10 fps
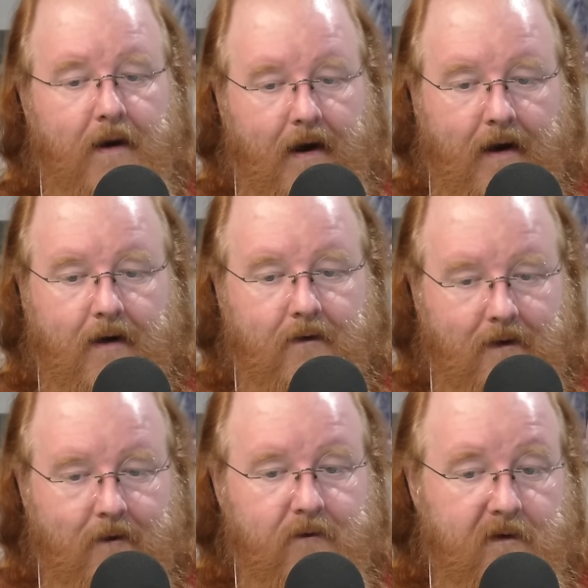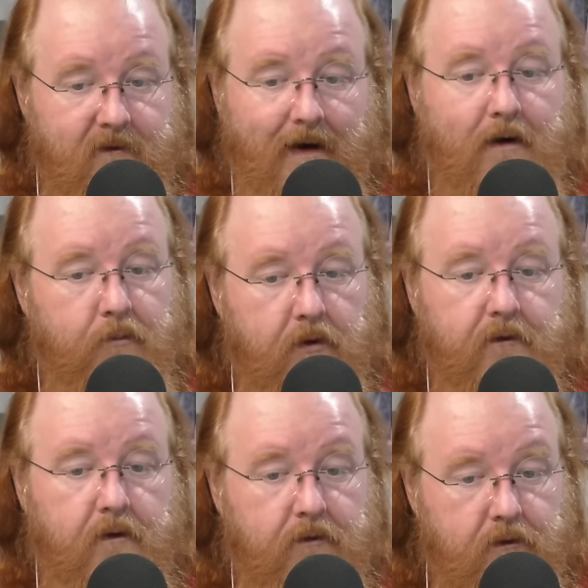and is the second
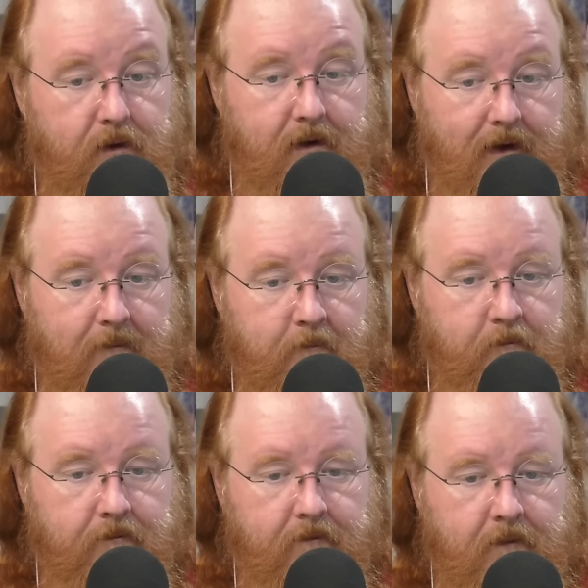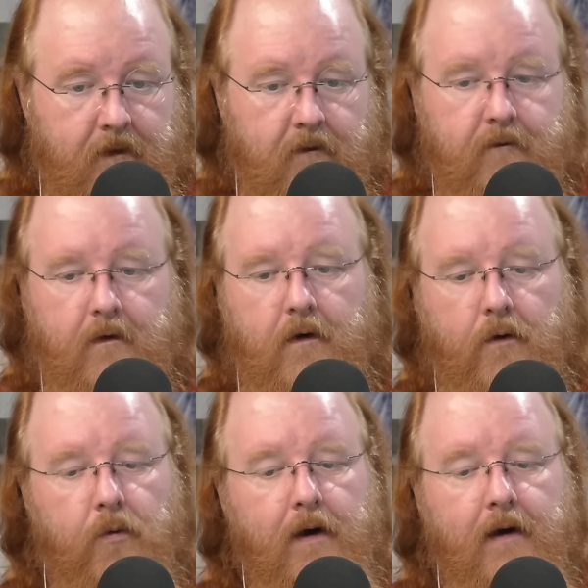person of the Trinity.
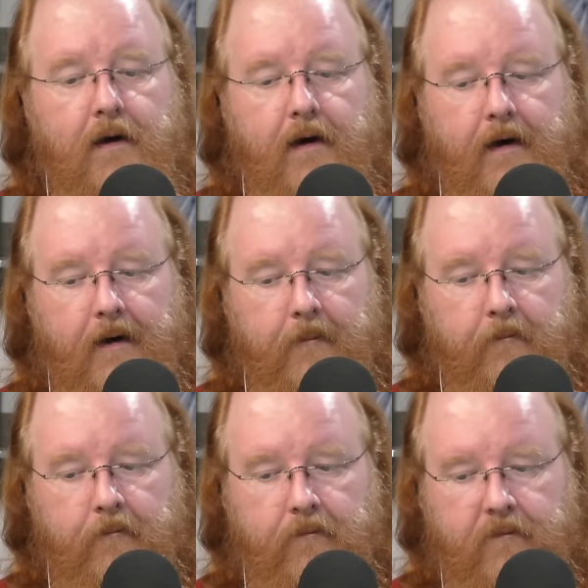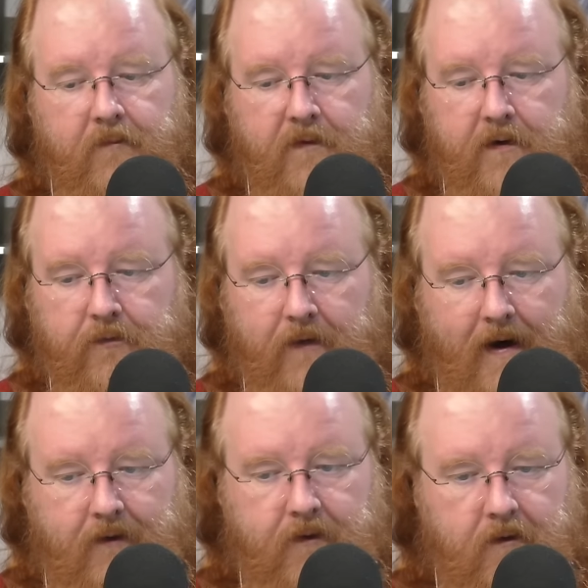So um, the
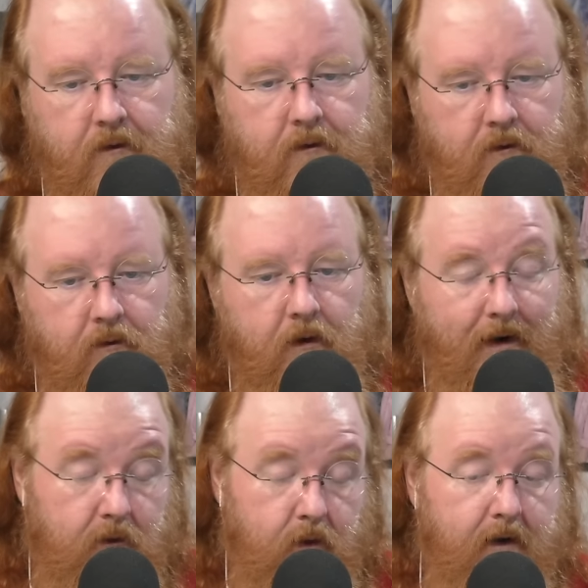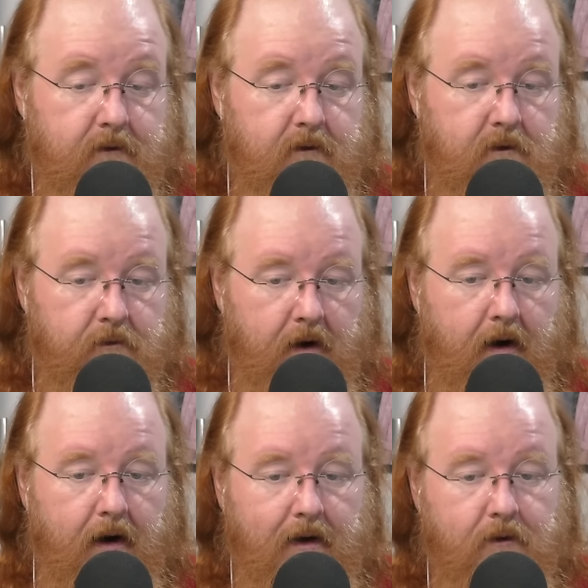fact that Christ is
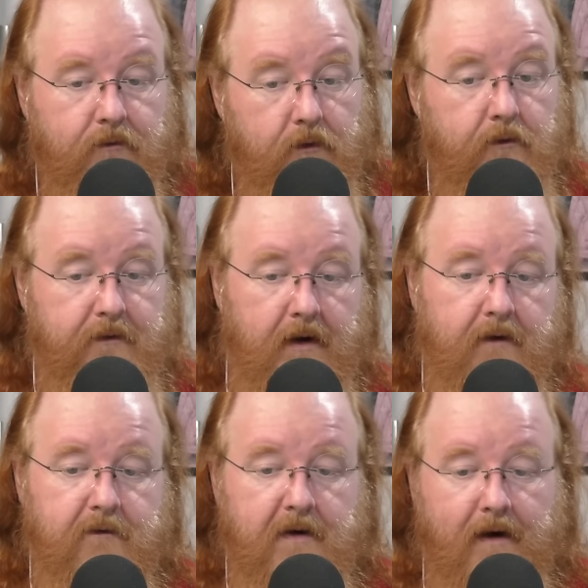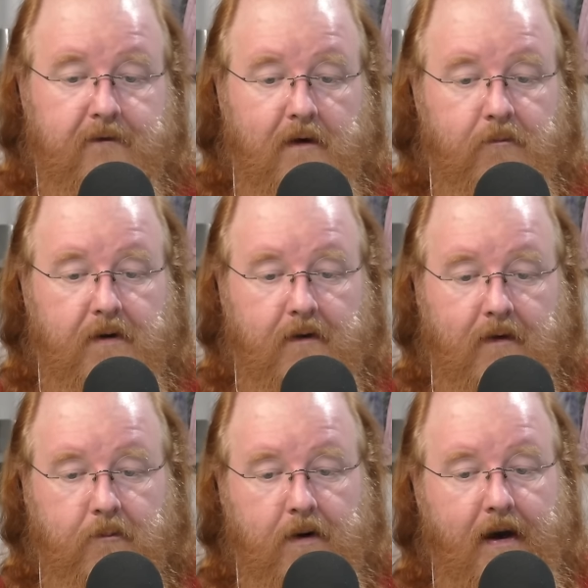divine in the full sense, that's something
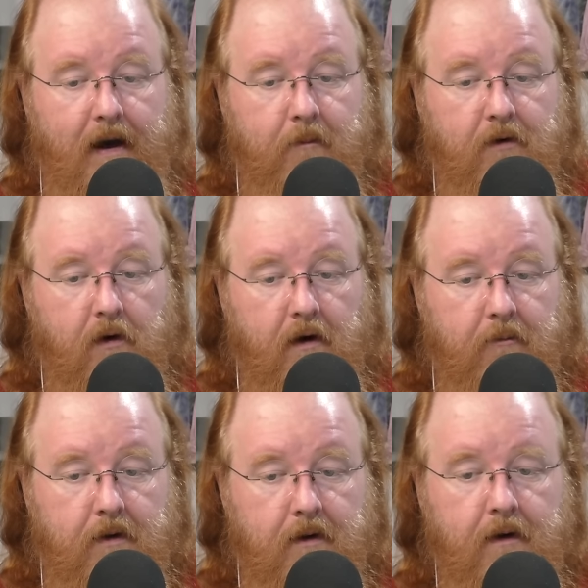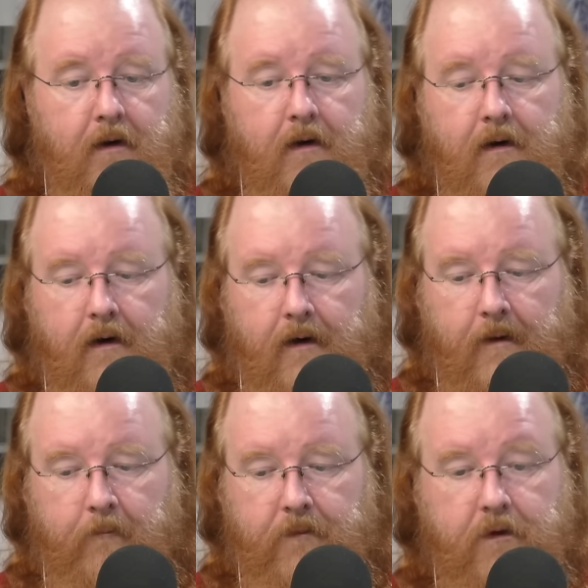that became a dogma
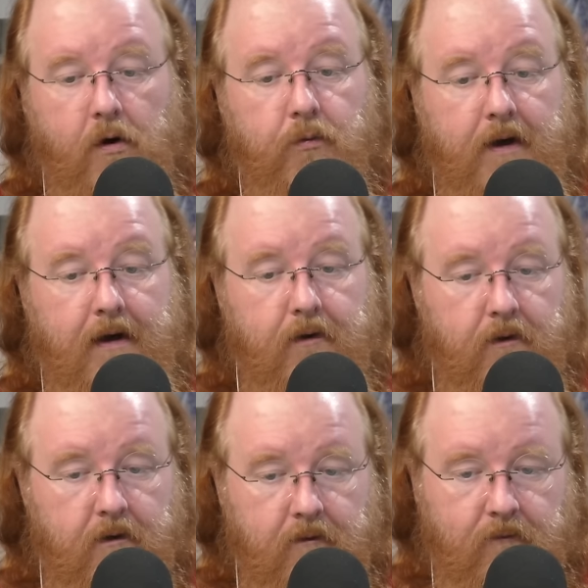um, no later